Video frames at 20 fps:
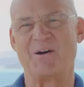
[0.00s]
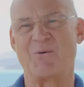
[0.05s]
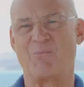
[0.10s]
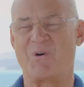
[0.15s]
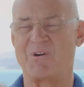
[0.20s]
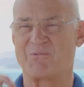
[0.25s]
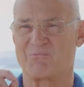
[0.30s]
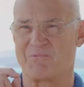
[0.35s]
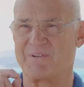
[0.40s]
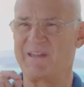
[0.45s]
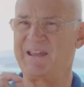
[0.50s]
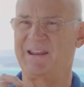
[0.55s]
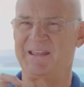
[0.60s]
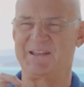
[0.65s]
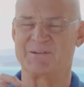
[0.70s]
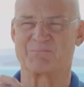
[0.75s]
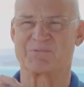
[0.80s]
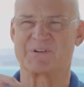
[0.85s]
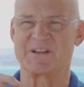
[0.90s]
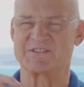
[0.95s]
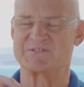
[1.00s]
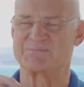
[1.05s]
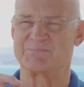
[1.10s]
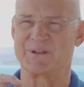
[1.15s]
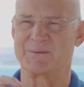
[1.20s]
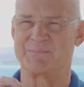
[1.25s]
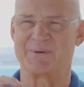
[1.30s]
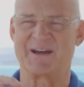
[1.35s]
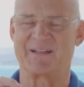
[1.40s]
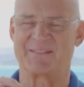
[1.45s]
What really impressed
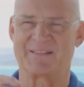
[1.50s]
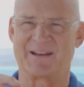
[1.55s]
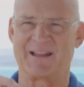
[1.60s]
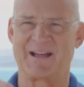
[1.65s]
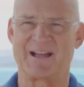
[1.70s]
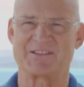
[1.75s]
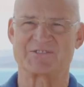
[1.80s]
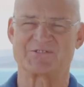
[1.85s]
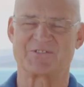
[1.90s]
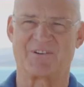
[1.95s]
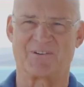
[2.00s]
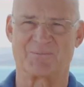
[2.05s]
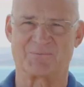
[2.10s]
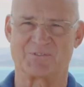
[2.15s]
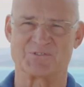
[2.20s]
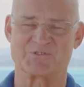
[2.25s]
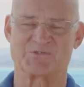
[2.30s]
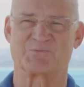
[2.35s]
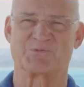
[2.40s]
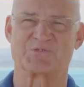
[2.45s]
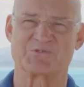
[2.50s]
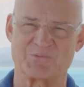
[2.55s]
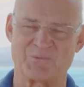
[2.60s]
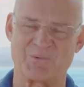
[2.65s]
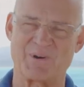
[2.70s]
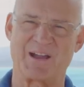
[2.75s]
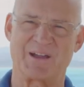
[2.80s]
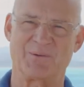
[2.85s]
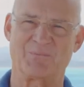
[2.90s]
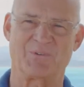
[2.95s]
me about the last conference was the
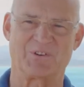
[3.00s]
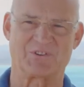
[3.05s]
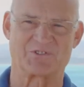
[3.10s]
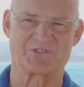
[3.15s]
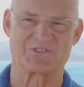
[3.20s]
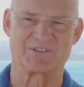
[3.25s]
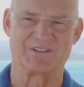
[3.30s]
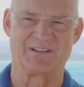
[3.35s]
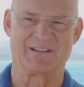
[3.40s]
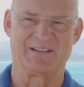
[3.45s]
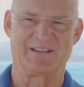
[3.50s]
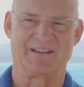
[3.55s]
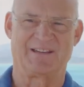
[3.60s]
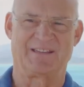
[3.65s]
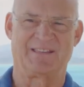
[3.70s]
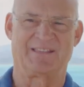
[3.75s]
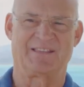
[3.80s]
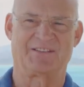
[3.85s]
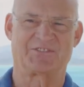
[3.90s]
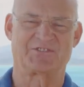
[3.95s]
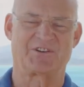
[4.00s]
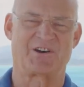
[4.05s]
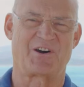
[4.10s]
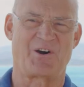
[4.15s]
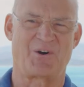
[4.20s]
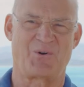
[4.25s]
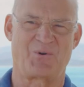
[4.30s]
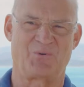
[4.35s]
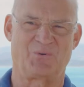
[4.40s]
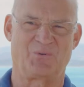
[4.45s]
way in which this
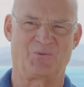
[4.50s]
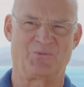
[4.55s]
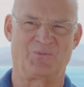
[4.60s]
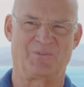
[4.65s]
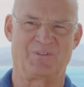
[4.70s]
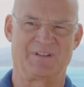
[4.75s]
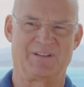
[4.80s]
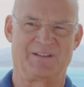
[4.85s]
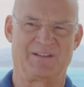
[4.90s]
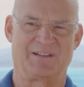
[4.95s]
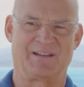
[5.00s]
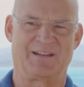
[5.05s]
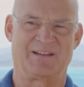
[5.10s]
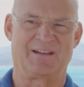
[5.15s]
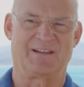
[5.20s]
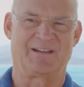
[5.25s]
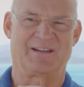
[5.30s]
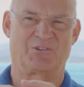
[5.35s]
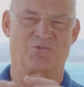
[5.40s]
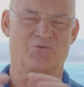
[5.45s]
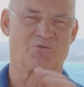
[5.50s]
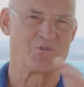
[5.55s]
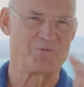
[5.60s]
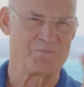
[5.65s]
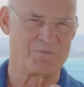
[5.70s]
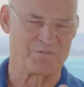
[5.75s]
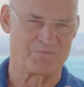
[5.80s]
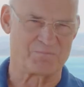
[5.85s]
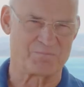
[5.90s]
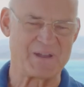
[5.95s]
whole
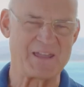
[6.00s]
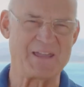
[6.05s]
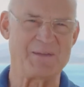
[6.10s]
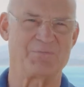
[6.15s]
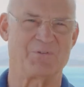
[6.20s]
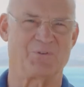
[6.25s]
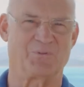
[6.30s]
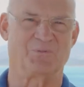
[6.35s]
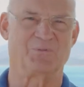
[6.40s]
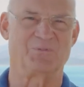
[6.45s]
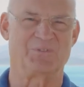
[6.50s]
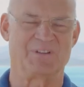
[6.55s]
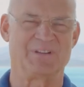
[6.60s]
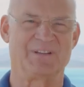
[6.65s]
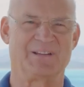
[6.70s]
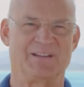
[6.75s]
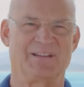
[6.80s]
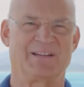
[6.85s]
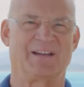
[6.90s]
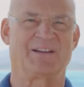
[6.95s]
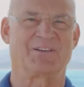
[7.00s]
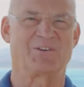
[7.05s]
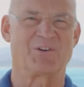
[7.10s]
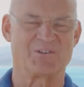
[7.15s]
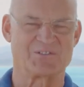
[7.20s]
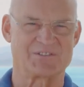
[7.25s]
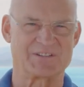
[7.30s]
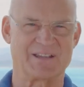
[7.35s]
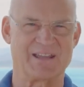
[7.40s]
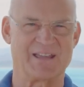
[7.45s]
group of people
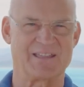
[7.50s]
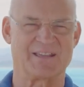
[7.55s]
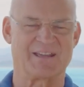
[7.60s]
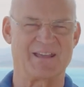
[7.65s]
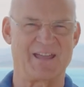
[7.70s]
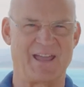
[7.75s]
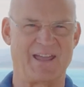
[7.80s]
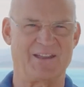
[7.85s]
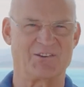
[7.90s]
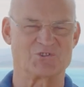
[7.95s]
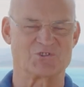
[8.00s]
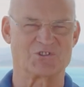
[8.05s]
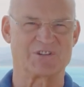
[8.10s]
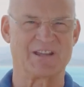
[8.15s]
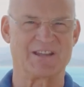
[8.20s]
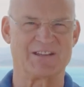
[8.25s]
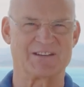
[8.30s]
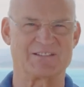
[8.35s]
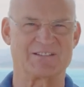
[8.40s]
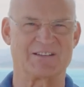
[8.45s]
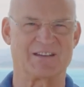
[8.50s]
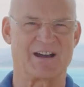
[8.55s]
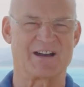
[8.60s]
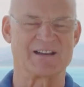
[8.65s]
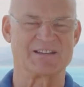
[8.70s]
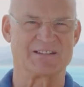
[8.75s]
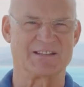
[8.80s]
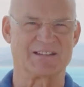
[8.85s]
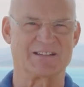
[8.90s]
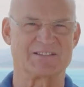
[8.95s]
got together and shared
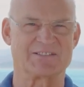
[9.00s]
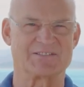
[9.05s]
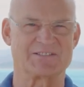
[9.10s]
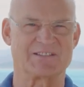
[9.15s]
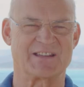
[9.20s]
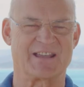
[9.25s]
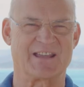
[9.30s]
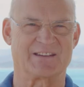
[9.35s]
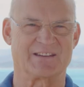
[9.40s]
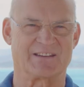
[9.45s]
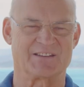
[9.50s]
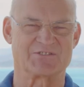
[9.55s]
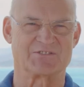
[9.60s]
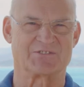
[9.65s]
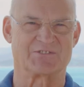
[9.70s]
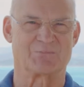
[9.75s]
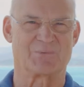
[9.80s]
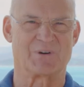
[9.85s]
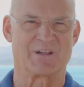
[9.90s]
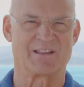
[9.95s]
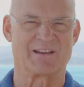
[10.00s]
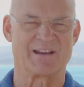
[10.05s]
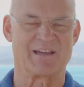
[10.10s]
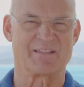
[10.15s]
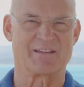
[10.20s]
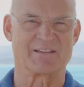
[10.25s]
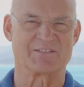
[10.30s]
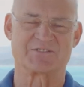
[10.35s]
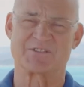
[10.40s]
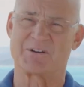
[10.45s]
ideas and listened to one
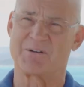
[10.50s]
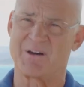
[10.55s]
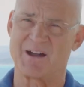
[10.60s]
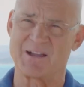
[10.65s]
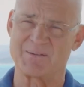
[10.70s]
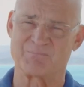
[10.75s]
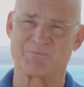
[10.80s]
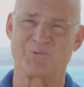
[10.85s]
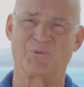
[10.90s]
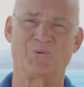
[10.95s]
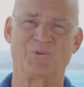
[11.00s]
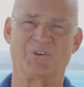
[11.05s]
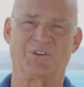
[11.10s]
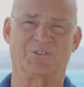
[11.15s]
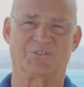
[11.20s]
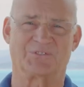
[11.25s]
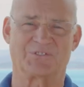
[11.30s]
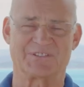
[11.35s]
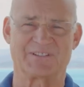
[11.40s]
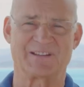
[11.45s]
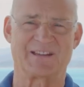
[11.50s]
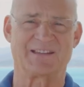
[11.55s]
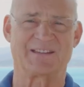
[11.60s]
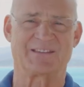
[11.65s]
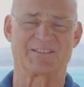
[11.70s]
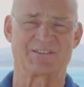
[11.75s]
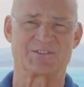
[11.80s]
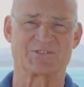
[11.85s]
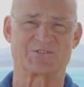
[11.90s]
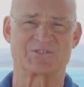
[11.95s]
another. So I implore you to
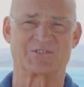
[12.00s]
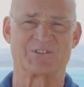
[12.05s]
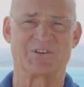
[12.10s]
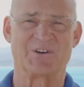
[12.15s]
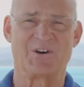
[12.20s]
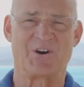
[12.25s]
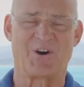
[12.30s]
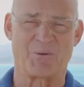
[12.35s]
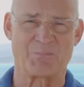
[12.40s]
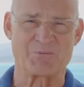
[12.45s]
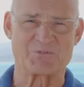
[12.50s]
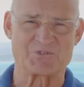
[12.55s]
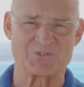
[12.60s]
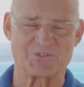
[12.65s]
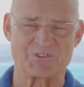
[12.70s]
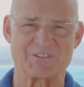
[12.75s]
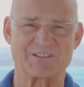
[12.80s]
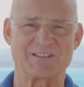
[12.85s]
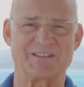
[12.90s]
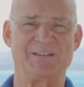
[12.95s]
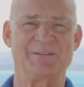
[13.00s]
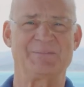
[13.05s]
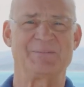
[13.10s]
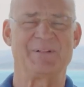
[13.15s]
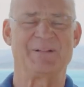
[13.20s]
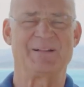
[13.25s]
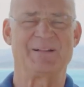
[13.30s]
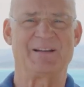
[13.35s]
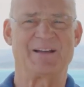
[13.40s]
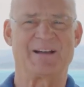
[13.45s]
take this opportunity
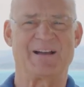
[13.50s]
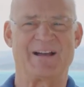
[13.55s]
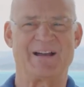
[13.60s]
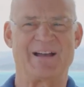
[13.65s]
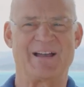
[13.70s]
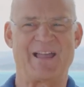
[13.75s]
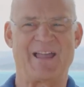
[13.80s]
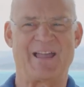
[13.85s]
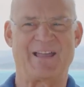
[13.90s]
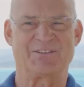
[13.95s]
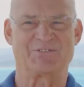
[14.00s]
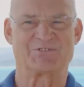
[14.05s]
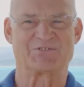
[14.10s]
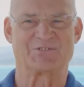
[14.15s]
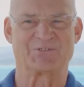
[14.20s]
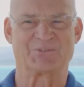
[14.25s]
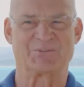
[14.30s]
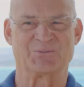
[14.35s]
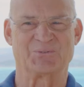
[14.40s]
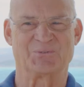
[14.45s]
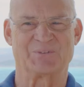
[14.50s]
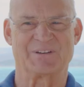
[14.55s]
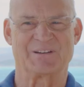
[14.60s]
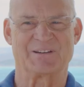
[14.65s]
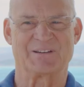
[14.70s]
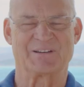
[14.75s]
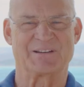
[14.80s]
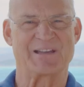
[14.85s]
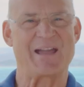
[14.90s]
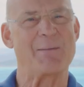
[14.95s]
and
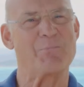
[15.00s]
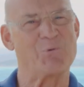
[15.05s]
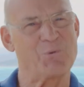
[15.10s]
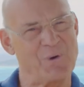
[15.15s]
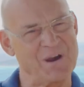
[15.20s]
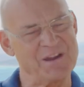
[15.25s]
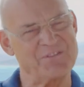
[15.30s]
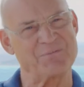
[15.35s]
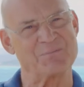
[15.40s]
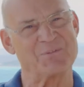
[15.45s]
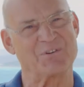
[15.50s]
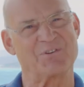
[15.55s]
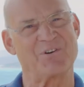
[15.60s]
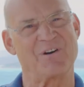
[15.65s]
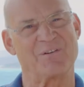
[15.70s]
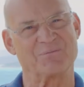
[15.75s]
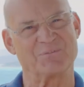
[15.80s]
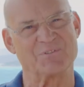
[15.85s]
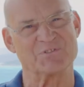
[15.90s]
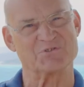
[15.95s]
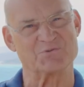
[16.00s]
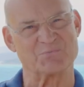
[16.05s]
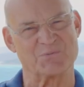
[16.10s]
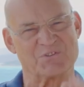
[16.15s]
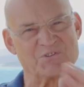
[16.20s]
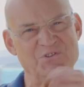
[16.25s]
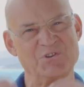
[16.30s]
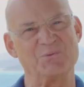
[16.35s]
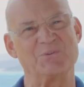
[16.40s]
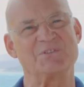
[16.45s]
to come away from the conference
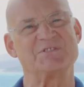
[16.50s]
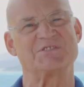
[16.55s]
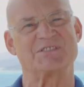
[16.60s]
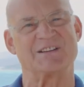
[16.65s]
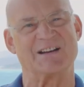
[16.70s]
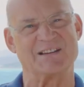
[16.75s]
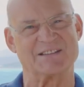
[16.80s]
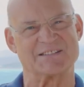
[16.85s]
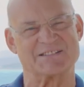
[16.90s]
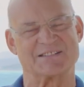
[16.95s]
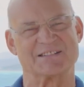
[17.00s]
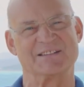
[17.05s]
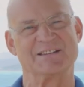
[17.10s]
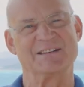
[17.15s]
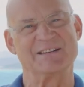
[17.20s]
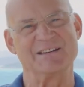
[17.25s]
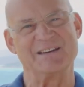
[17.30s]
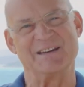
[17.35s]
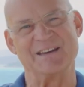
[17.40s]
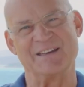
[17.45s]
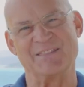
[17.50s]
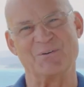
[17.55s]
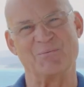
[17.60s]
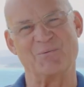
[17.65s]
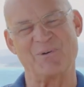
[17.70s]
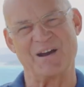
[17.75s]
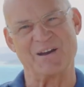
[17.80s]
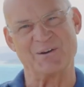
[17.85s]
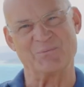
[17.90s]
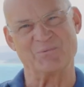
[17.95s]
with new insights in the
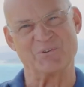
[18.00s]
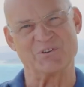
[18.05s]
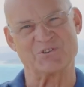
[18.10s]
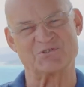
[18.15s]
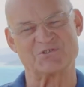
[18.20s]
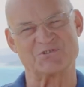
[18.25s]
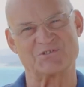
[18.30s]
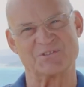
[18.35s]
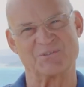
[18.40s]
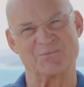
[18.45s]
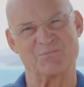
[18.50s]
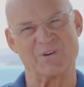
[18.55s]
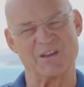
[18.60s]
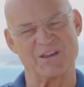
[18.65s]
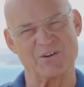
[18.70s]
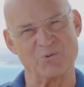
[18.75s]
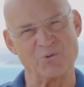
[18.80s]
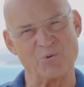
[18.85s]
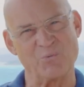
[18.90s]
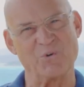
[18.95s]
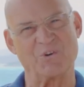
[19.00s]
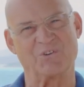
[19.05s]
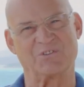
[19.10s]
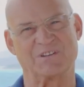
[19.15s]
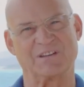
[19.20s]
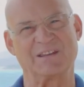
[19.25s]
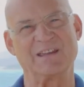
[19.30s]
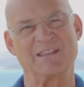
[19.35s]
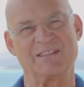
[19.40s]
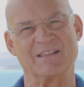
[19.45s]
way in which we can all work
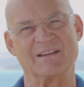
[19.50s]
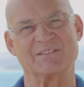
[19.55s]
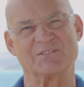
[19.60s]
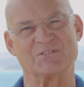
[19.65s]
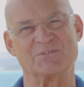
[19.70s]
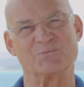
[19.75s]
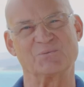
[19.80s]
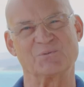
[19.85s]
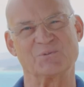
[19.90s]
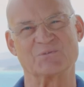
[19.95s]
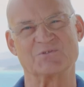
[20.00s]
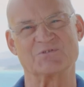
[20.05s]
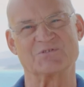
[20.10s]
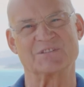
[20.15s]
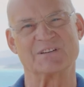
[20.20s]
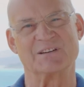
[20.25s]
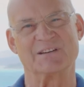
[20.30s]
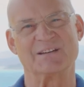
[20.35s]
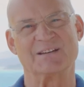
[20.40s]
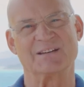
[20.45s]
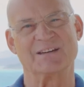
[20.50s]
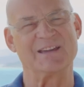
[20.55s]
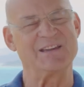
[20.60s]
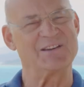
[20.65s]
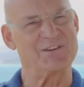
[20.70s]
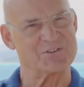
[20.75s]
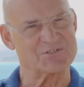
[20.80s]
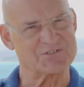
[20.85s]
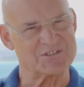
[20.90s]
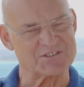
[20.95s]
together towards
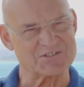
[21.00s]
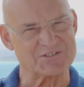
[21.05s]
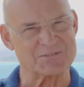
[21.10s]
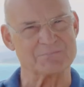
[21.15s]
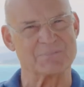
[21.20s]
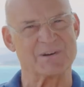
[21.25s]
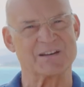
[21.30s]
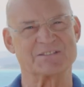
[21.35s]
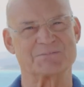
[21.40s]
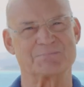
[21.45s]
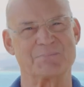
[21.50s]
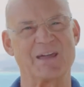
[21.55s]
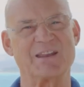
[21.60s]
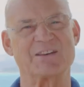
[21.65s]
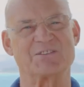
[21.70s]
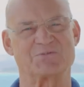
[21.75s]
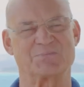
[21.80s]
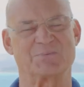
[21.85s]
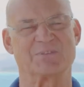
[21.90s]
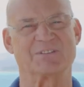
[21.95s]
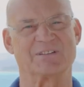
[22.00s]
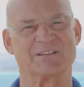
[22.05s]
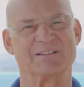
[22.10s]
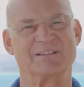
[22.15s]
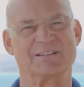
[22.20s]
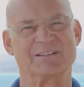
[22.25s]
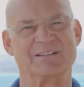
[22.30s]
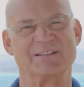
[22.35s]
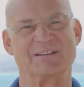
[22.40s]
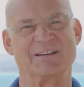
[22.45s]
ecosystem-based management
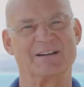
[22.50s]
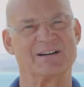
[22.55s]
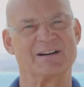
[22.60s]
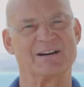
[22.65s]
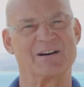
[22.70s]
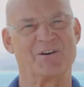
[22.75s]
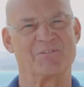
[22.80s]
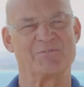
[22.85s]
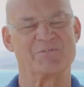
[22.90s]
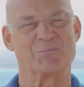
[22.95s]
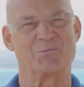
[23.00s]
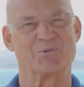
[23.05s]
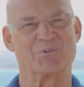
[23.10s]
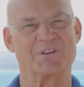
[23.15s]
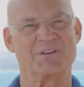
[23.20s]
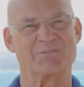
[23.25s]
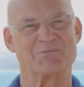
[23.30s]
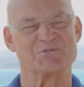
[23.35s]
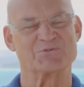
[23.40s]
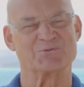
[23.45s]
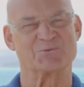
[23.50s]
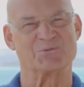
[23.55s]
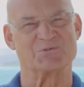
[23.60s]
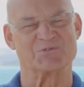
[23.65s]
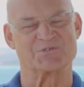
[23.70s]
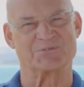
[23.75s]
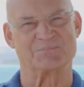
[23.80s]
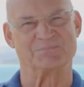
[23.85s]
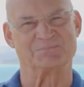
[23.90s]
of the marine resource.